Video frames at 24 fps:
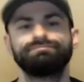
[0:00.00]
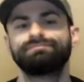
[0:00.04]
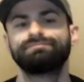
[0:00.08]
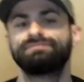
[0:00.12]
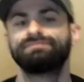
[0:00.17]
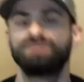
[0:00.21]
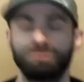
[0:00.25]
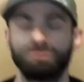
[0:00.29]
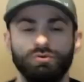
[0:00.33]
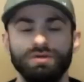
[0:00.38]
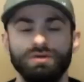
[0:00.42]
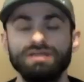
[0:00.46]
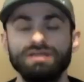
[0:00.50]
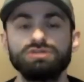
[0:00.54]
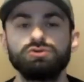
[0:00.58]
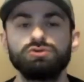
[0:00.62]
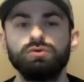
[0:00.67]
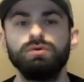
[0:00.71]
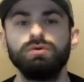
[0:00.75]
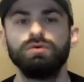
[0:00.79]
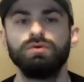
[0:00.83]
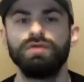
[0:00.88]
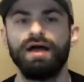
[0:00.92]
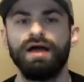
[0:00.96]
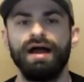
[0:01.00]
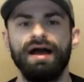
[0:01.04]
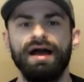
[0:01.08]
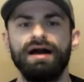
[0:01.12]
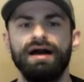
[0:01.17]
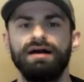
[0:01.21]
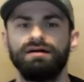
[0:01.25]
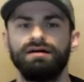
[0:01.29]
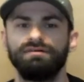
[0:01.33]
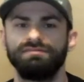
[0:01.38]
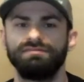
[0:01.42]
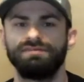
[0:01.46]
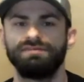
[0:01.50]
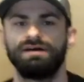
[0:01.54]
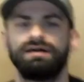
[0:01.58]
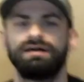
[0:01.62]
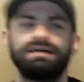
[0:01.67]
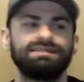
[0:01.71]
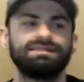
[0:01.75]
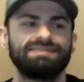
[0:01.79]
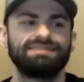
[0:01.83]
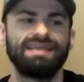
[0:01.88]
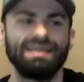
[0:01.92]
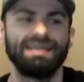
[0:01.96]
Great tool to have.
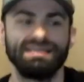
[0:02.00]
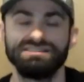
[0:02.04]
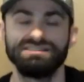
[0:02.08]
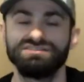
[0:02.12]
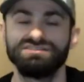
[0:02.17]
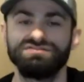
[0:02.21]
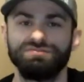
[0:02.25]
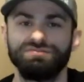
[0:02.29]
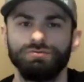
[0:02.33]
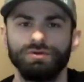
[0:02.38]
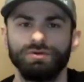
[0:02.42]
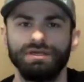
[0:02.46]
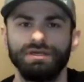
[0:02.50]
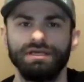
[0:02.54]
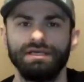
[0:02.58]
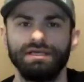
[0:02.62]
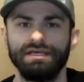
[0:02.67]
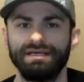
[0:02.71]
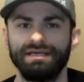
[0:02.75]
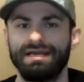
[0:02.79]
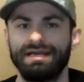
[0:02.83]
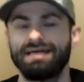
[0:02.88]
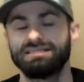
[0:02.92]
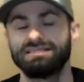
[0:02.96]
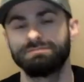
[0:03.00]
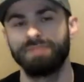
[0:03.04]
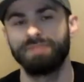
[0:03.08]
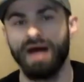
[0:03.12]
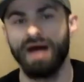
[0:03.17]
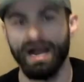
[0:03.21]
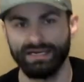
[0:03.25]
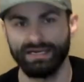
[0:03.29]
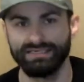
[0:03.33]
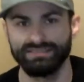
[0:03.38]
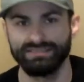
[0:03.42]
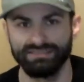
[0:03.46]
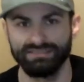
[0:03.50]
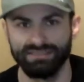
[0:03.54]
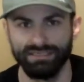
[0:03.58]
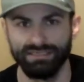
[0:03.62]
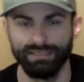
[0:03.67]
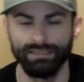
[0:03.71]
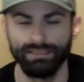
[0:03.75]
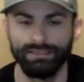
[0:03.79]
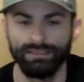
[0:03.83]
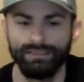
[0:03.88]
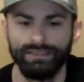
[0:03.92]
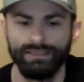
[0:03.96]
It's hands-free. It has pockets in
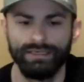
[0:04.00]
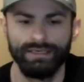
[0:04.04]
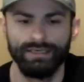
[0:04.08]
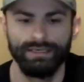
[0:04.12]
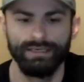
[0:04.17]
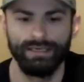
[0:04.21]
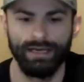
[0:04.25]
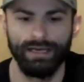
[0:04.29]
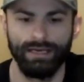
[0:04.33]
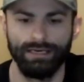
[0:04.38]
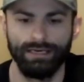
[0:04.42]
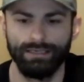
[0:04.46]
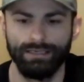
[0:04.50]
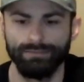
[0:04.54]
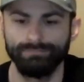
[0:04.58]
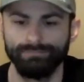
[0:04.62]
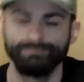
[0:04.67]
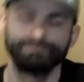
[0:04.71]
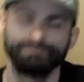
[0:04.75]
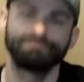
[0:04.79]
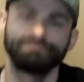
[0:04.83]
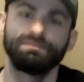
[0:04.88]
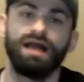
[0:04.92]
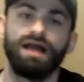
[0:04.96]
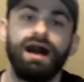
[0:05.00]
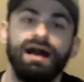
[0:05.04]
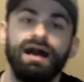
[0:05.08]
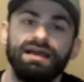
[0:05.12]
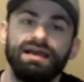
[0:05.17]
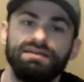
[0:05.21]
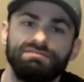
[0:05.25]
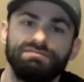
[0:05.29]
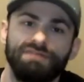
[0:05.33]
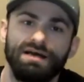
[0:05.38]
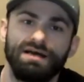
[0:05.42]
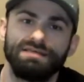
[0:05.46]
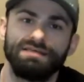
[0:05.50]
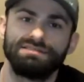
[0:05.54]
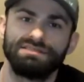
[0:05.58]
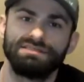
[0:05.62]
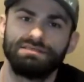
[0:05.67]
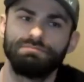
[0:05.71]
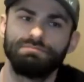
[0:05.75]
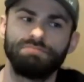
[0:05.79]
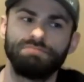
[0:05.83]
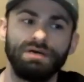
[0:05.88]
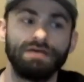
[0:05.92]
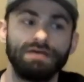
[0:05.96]
it. I advise
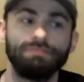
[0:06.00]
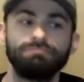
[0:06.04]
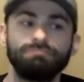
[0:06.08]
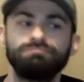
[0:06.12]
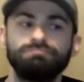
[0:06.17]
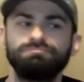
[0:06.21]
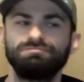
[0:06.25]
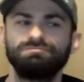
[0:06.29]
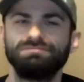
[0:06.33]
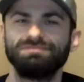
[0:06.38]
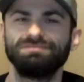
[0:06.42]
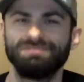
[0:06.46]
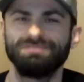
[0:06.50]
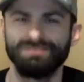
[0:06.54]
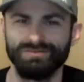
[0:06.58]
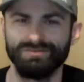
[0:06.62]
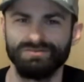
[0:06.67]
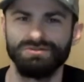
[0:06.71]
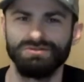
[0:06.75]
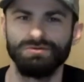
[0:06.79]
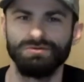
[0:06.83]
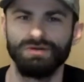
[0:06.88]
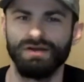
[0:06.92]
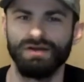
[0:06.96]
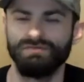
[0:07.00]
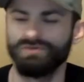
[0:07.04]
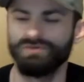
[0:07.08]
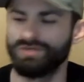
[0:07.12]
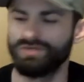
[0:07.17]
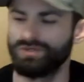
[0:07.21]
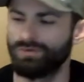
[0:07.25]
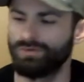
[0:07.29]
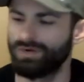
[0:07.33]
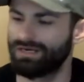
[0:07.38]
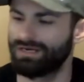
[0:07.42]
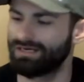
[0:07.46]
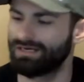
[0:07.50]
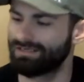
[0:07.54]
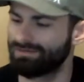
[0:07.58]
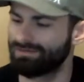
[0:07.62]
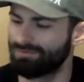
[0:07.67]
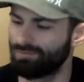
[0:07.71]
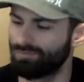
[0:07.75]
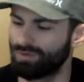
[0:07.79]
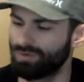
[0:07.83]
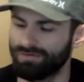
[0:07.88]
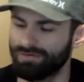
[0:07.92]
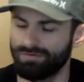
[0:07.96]
it, but do whatever
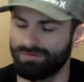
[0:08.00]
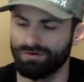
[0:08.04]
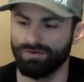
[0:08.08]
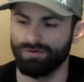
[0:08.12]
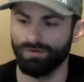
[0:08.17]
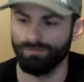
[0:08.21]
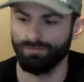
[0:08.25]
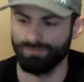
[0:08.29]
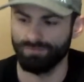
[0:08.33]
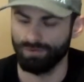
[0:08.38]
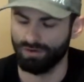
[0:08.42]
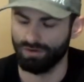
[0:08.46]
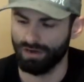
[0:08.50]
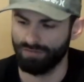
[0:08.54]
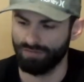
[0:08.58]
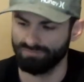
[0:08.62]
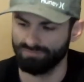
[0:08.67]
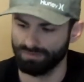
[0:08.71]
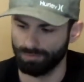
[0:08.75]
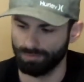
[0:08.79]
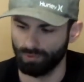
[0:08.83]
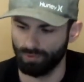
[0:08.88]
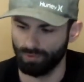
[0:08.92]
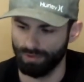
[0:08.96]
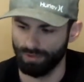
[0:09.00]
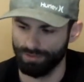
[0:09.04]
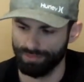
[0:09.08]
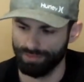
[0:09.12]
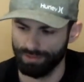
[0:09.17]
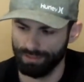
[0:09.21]
you feel comfortable with.